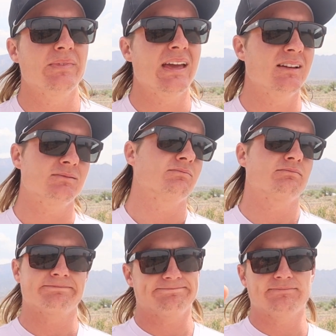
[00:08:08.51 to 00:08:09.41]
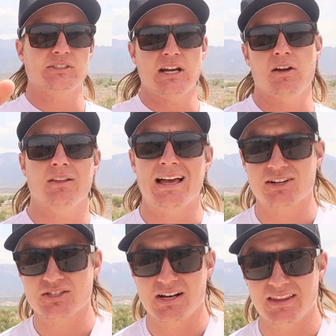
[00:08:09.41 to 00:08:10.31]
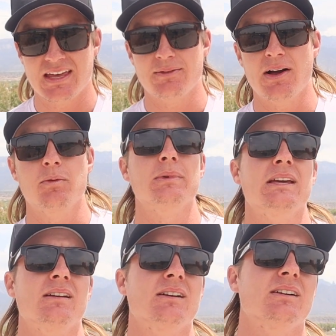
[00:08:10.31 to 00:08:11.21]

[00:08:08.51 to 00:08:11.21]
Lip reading: And shout out Lag Shot, they have helped me